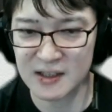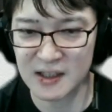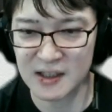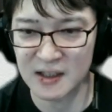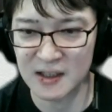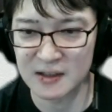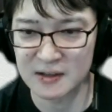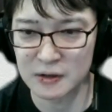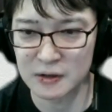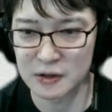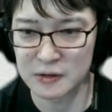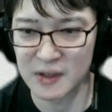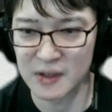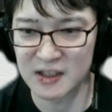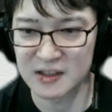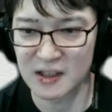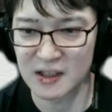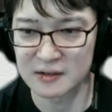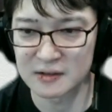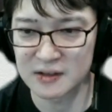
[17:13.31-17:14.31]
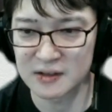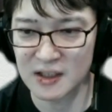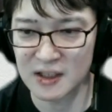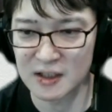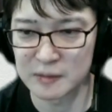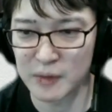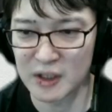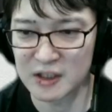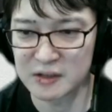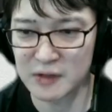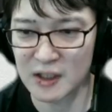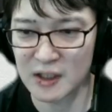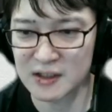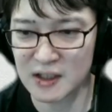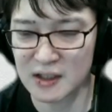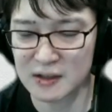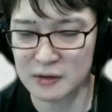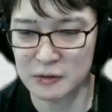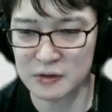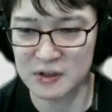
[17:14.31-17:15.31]
First, so
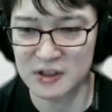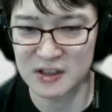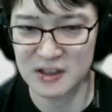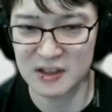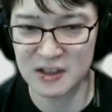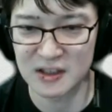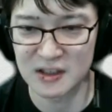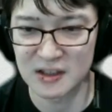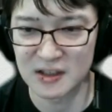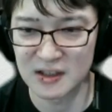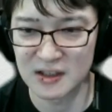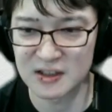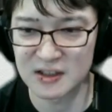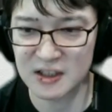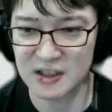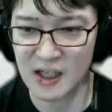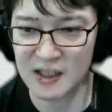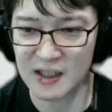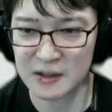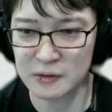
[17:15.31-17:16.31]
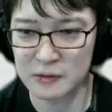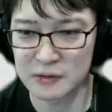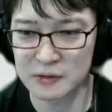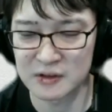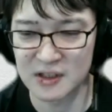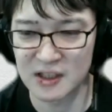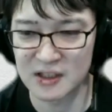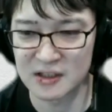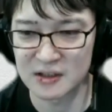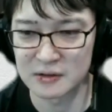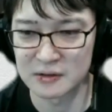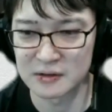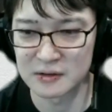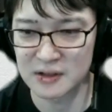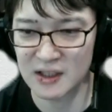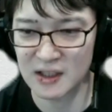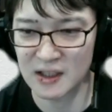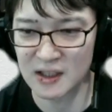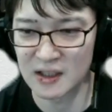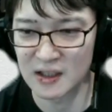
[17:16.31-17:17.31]
user requested to reduce the
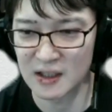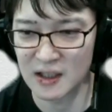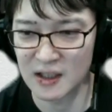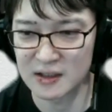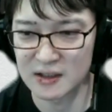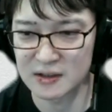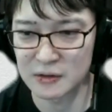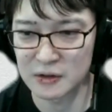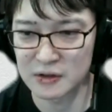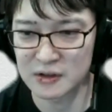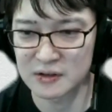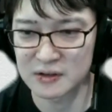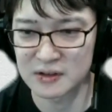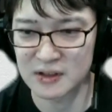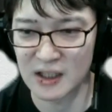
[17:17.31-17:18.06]
recommendation of articles.